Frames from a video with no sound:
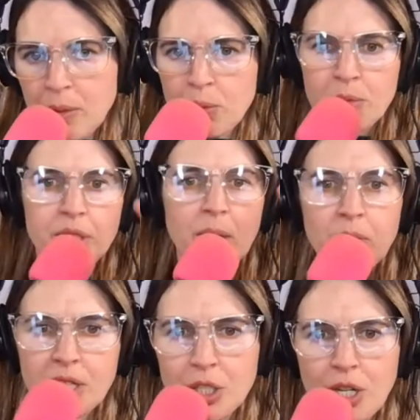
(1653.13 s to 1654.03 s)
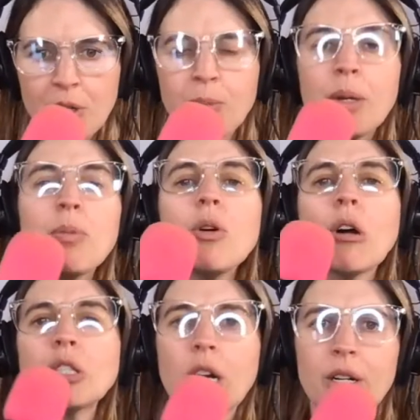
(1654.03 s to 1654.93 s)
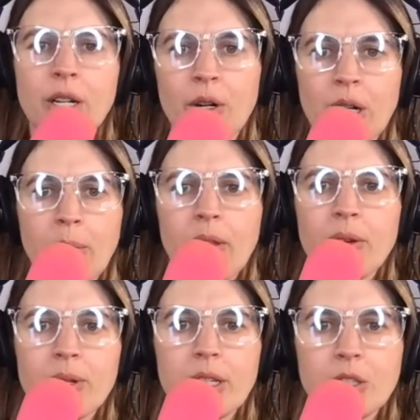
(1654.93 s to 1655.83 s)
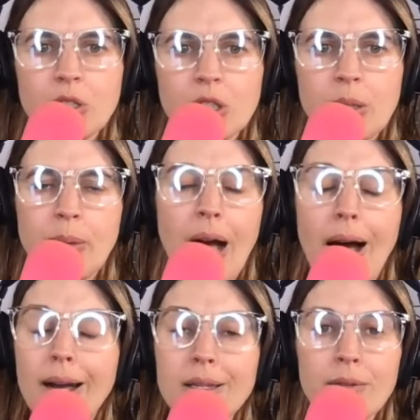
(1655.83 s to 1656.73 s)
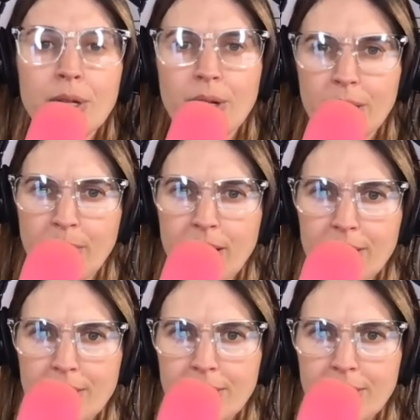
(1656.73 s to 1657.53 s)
We were done with each other. People are tired of hearing about their relationship. I love hearing about it.